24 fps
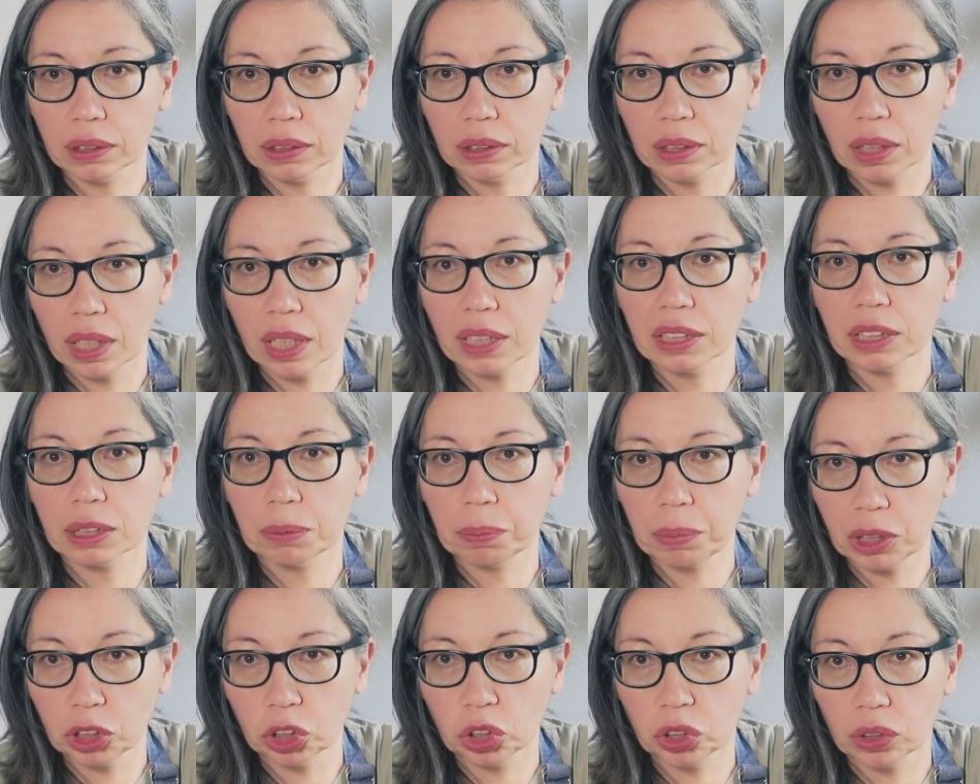and
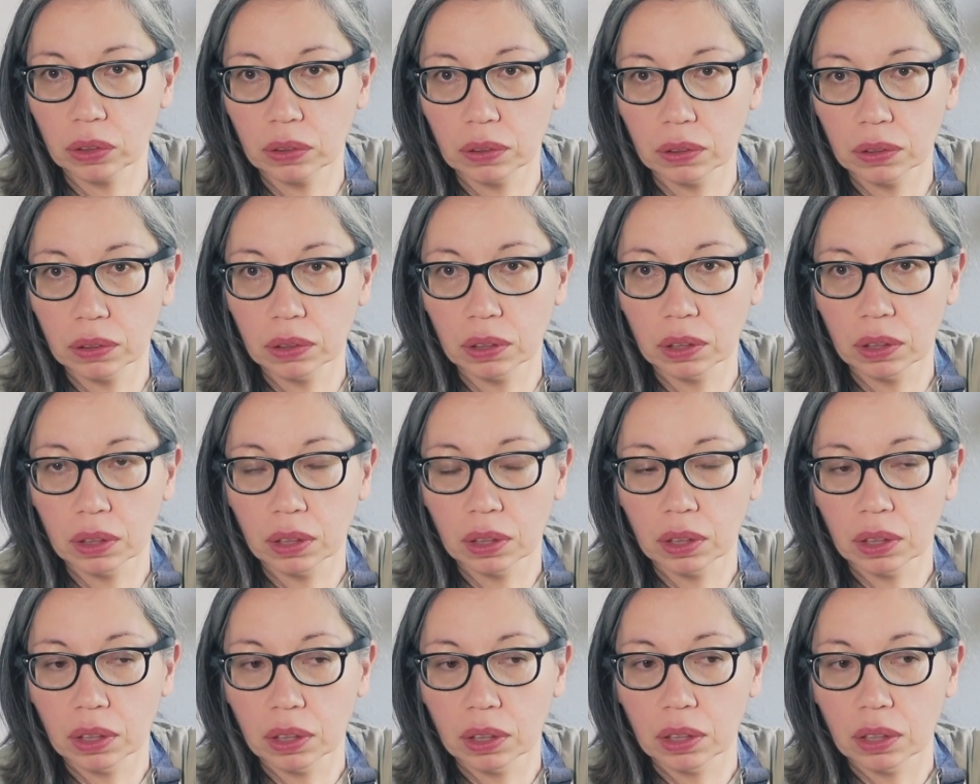special,
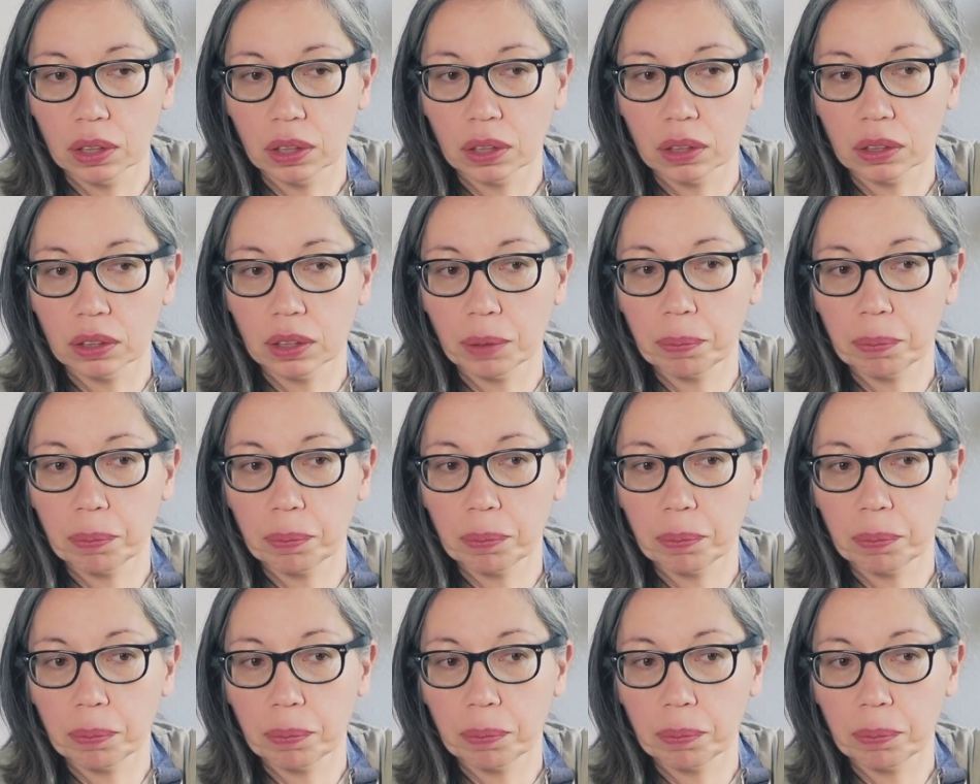the